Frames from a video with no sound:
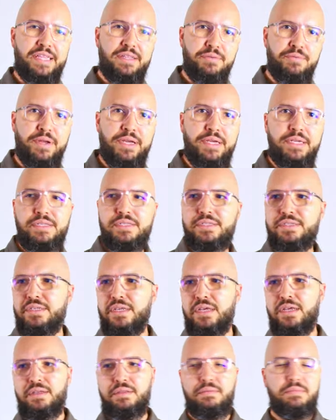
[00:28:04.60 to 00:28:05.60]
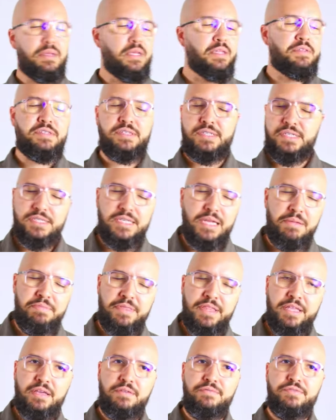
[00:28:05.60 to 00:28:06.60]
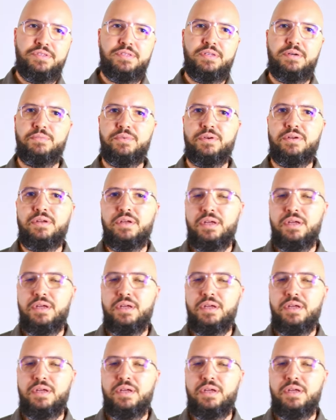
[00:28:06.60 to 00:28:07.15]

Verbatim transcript: the rains. It's the same thing every summer.